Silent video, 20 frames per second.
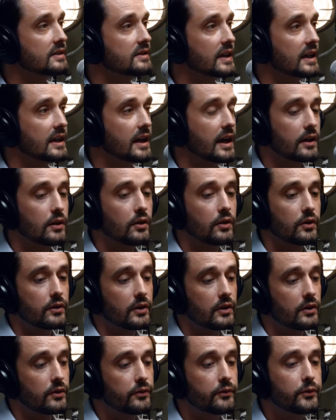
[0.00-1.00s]
Like I got
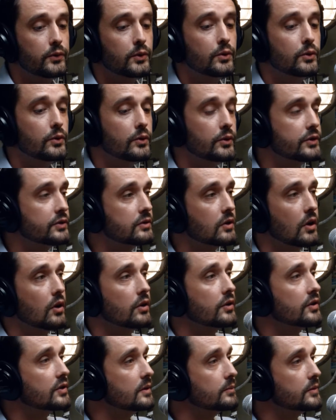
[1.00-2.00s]
a full
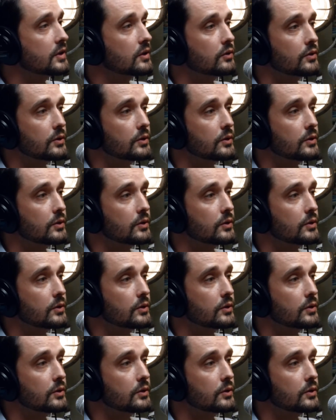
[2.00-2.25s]
scholarship to go